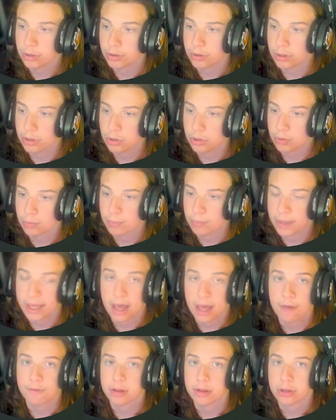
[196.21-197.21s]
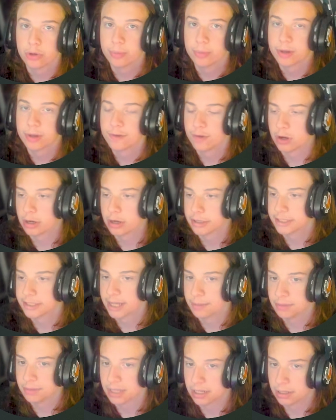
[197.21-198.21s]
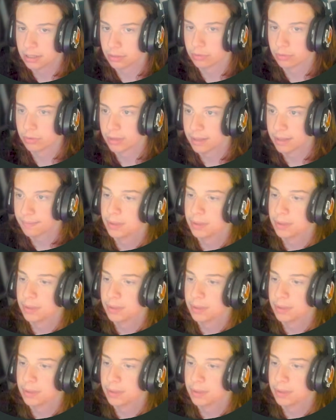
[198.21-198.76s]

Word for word: you might have a little bit of a hard time getting through that.